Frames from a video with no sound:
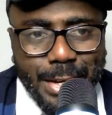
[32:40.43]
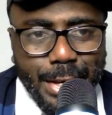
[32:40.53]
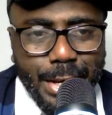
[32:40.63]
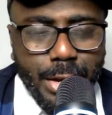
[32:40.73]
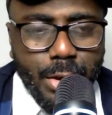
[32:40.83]

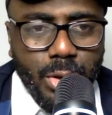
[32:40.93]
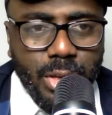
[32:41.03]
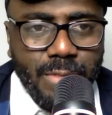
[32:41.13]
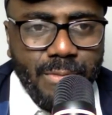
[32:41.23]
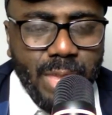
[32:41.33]

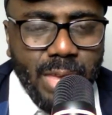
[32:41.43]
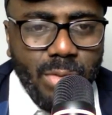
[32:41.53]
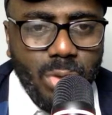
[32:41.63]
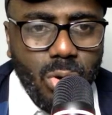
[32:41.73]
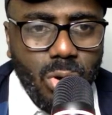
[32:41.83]
In
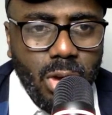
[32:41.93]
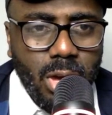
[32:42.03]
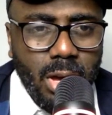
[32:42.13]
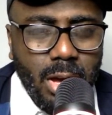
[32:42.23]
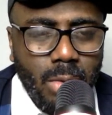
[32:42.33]
favor,
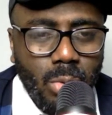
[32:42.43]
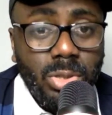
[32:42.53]
who would you